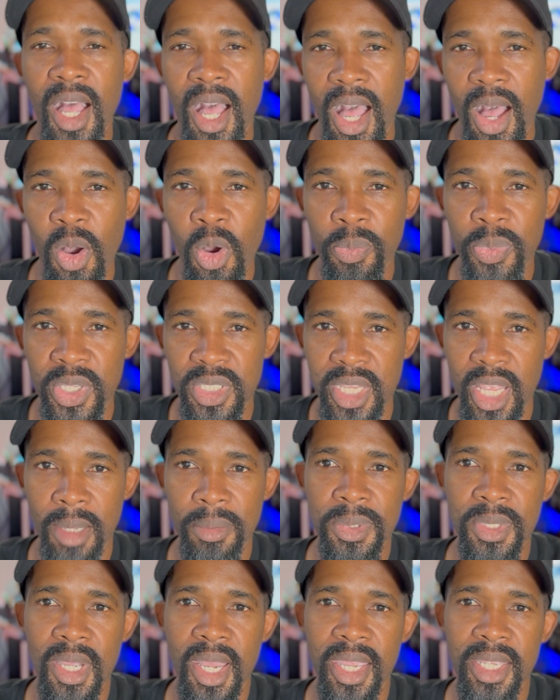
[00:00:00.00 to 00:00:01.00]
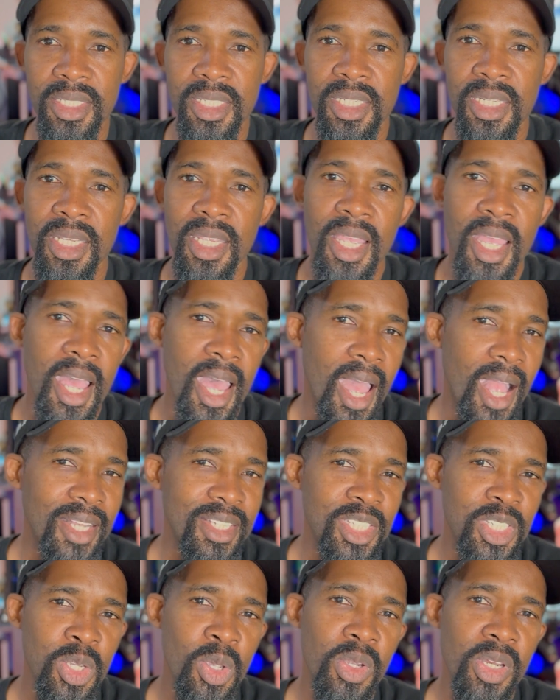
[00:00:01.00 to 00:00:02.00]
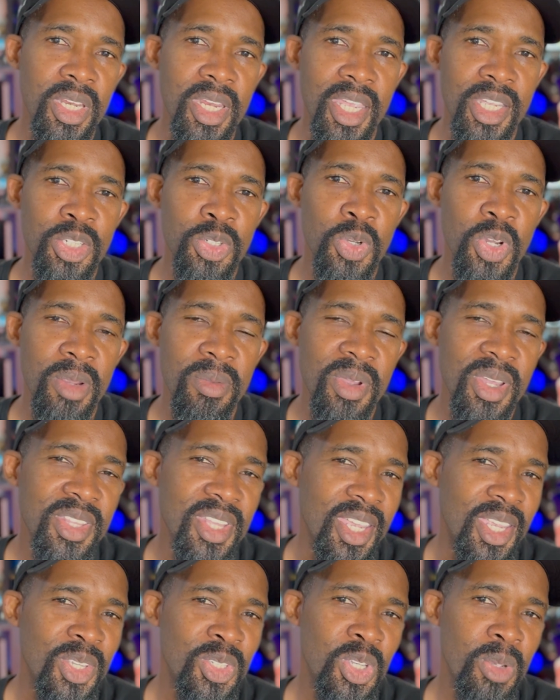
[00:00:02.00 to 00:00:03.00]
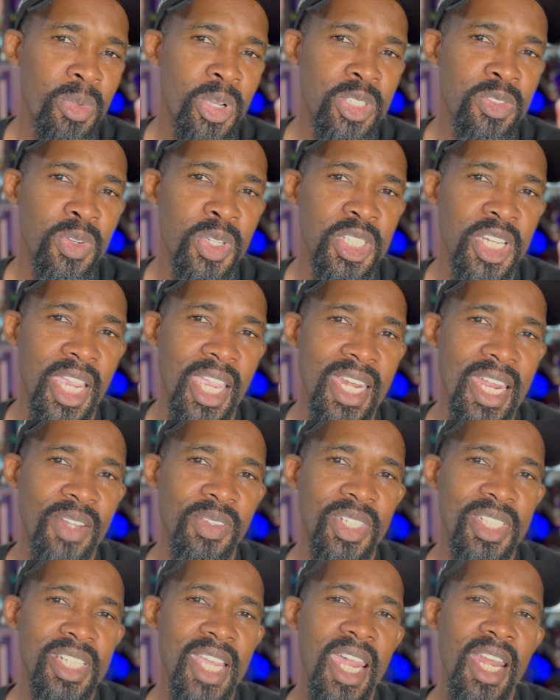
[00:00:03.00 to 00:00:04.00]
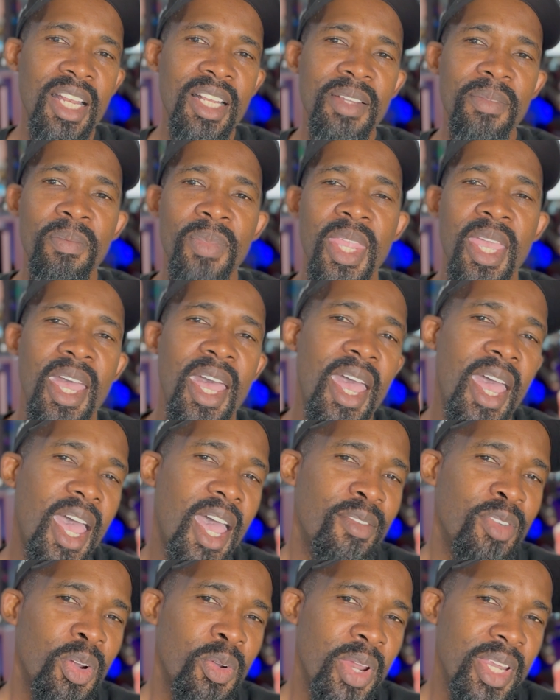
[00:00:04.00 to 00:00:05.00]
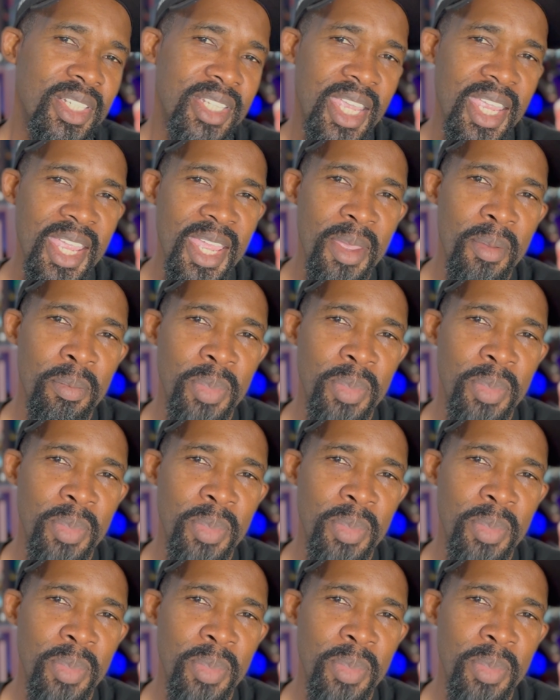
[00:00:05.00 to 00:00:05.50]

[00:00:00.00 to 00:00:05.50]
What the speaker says: I hope this helps, guys. I'll see you on the next stream. Thank you so much for checking out the channel. Have a great day.